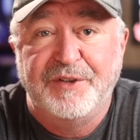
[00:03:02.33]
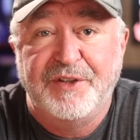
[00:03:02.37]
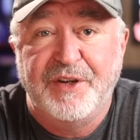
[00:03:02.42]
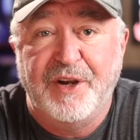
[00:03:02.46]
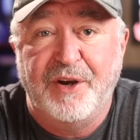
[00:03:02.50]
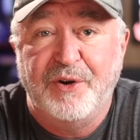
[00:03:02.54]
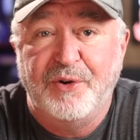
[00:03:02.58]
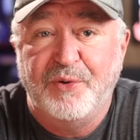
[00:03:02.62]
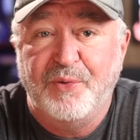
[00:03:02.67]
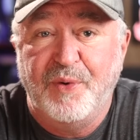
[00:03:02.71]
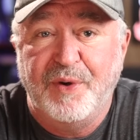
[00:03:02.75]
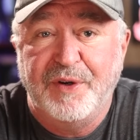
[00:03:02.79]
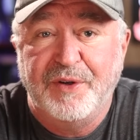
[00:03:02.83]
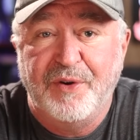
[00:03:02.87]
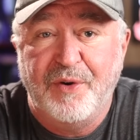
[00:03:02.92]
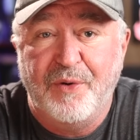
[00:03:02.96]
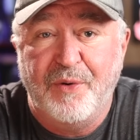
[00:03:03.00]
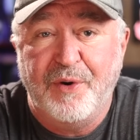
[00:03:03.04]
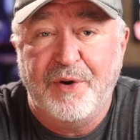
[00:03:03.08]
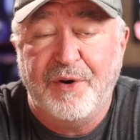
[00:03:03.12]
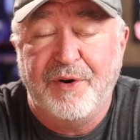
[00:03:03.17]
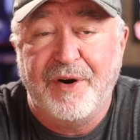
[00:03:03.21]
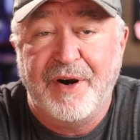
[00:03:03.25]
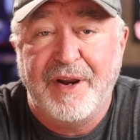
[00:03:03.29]
zone when
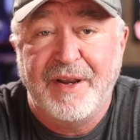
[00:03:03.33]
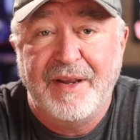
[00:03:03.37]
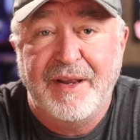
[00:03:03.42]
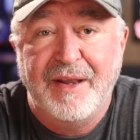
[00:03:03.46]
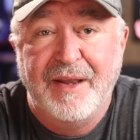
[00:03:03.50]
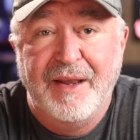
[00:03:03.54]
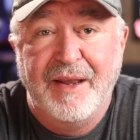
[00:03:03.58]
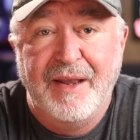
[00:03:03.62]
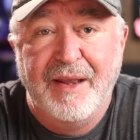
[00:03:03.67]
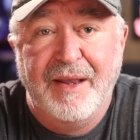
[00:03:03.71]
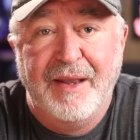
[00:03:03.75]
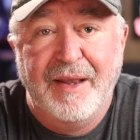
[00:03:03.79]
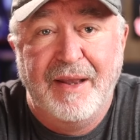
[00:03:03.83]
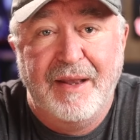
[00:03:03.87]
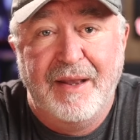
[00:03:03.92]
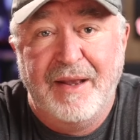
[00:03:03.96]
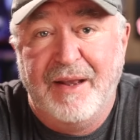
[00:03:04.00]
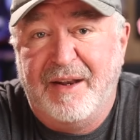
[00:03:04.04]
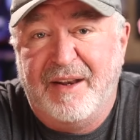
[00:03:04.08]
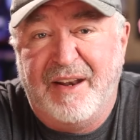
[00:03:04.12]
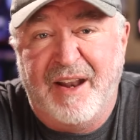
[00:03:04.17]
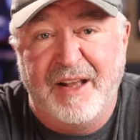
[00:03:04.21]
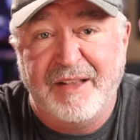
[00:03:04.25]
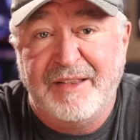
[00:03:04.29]
cornering.
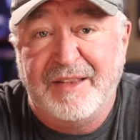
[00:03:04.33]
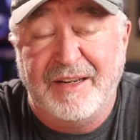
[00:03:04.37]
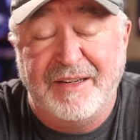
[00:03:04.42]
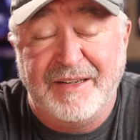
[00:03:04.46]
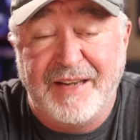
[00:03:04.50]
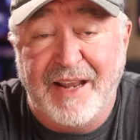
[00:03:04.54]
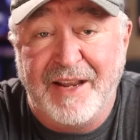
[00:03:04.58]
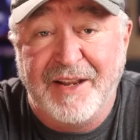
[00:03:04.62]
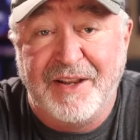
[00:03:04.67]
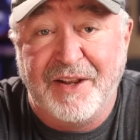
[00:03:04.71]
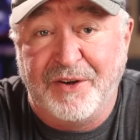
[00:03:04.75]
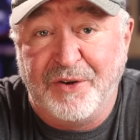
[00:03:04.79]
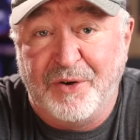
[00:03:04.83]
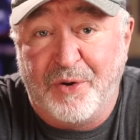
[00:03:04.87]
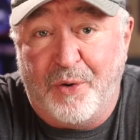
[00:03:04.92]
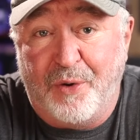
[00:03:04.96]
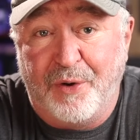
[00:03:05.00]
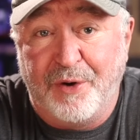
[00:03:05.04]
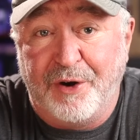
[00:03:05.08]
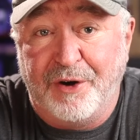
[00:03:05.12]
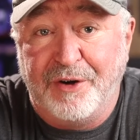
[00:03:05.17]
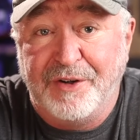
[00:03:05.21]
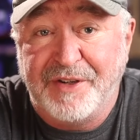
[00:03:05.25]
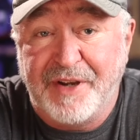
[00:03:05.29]
Not that taking
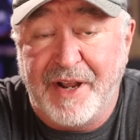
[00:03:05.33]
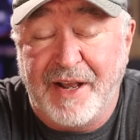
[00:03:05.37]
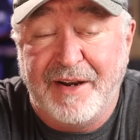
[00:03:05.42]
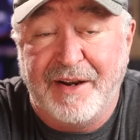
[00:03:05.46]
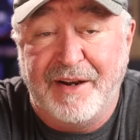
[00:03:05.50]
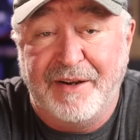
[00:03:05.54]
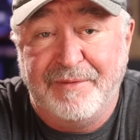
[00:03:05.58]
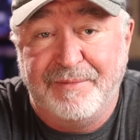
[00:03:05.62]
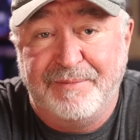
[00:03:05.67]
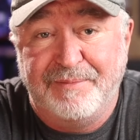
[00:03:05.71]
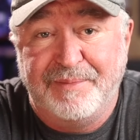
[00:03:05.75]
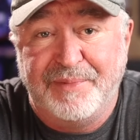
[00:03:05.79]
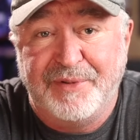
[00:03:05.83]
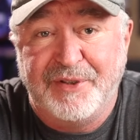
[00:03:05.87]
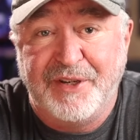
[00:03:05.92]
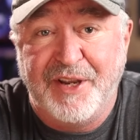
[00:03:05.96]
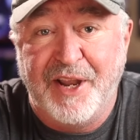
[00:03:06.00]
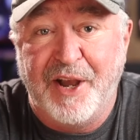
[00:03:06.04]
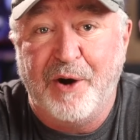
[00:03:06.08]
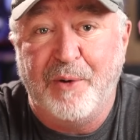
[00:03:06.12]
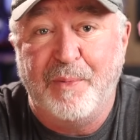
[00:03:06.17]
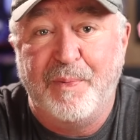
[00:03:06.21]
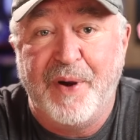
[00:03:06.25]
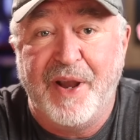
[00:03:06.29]
corners at a
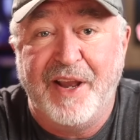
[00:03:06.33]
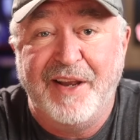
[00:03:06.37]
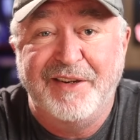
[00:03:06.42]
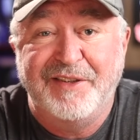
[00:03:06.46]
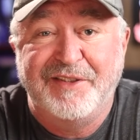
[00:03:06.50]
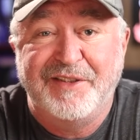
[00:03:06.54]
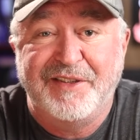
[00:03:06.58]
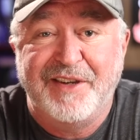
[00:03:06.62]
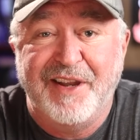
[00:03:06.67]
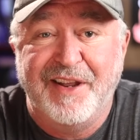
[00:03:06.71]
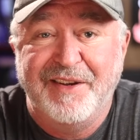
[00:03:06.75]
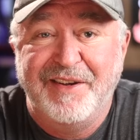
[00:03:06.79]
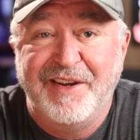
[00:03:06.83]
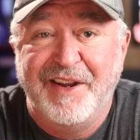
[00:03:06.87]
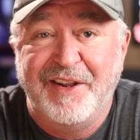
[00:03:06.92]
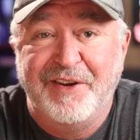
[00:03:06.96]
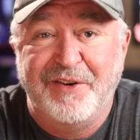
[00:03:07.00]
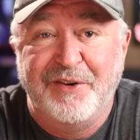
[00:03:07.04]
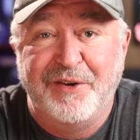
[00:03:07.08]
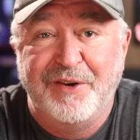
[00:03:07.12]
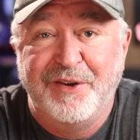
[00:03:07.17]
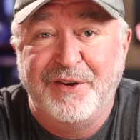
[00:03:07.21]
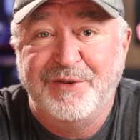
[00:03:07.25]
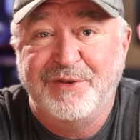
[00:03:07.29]
snail pace doesn't
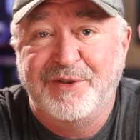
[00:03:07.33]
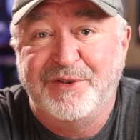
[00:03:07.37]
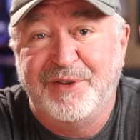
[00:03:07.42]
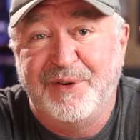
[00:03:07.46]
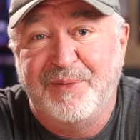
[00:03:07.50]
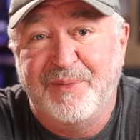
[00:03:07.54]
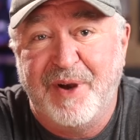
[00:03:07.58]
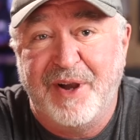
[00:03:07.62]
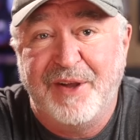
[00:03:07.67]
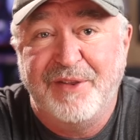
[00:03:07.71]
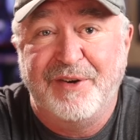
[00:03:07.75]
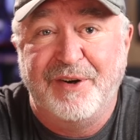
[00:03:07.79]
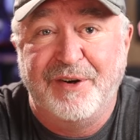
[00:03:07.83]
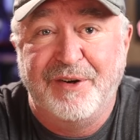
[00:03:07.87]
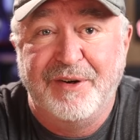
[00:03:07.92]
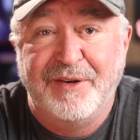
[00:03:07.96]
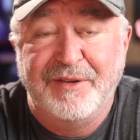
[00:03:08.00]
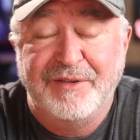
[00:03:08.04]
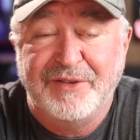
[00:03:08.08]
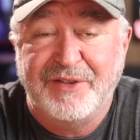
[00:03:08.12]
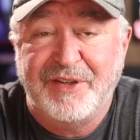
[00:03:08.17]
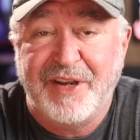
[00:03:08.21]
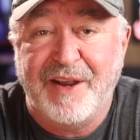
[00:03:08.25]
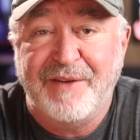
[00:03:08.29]
introduce some
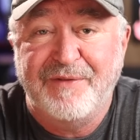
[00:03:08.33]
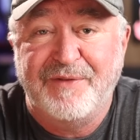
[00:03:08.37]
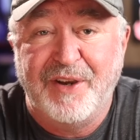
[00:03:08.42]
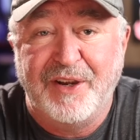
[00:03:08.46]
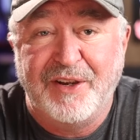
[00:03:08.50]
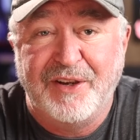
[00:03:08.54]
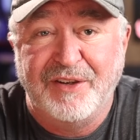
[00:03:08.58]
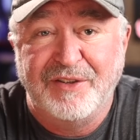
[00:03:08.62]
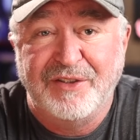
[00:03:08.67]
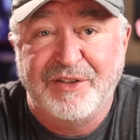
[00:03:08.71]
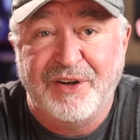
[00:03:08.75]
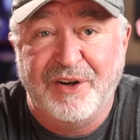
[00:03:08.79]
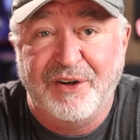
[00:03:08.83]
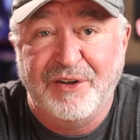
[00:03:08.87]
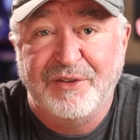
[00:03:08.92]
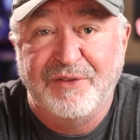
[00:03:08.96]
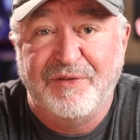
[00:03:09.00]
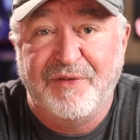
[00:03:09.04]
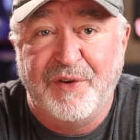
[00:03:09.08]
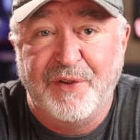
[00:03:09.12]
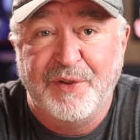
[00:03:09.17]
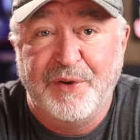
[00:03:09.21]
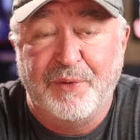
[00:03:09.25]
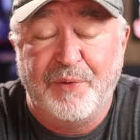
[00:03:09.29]
other safety concerns
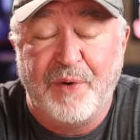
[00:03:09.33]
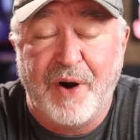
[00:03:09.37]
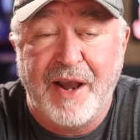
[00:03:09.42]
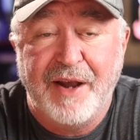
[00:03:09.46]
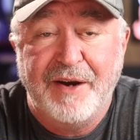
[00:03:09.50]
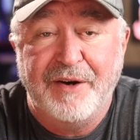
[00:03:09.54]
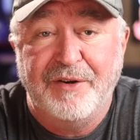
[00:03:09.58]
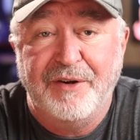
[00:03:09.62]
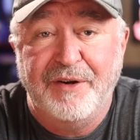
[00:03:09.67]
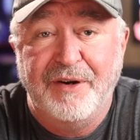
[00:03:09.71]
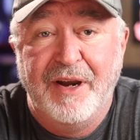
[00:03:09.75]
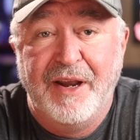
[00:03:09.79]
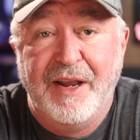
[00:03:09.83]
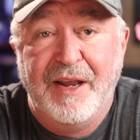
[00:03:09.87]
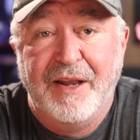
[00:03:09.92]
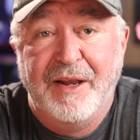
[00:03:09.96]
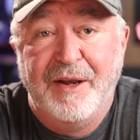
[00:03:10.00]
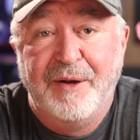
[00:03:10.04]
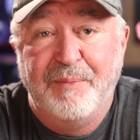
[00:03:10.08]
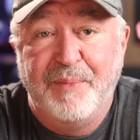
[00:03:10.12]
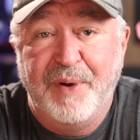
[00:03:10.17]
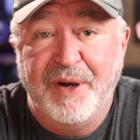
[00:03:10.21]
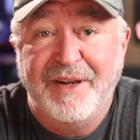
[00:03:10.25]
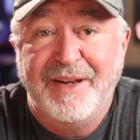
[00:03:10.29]
for the rider,
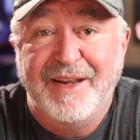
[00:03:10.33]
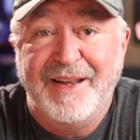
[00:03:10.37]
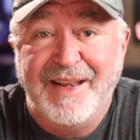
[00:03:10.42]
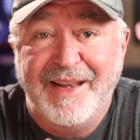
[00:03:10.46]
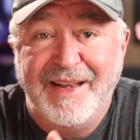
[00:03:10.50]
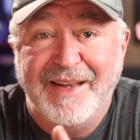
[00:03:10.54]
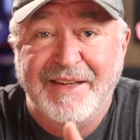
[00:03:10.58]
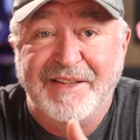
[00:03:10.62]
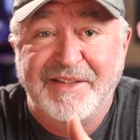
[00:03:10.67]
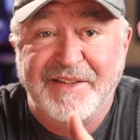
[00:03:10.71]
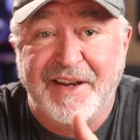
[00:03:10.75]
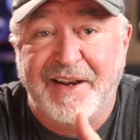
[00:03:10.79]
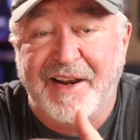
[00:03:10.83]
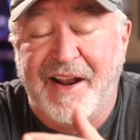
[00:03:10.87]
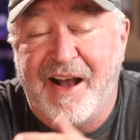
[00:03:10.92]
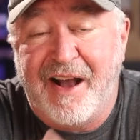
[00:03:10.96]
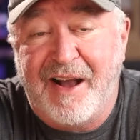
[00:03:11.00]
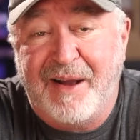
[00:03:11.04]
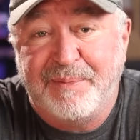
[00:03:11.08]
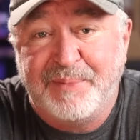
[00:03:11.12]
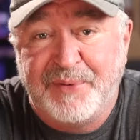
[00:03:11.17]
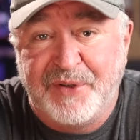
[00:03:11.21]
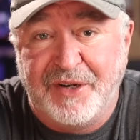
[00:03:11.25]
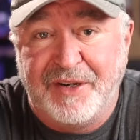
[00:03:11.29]
but it is an
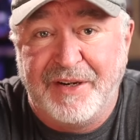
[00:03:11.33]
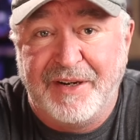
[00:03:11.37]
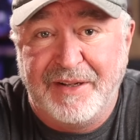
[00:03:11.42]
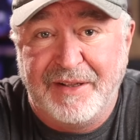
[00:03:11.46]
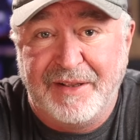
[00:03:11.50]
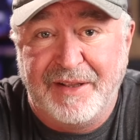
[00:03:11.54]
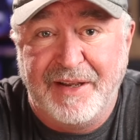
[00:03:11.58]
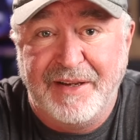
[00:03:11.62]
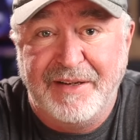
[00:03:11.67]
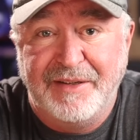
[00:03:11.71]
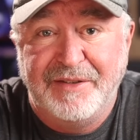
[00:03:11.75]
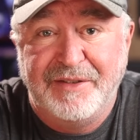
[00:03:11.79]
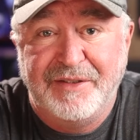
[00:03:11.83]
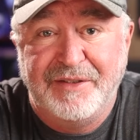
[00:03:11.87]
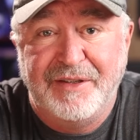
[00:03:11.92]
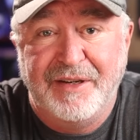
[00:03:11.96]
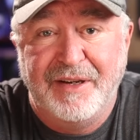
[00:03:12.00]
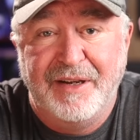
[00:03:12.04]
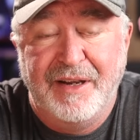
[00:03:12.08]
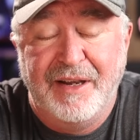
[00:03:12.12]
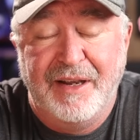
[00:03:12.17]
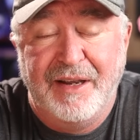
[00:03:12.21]
option at least.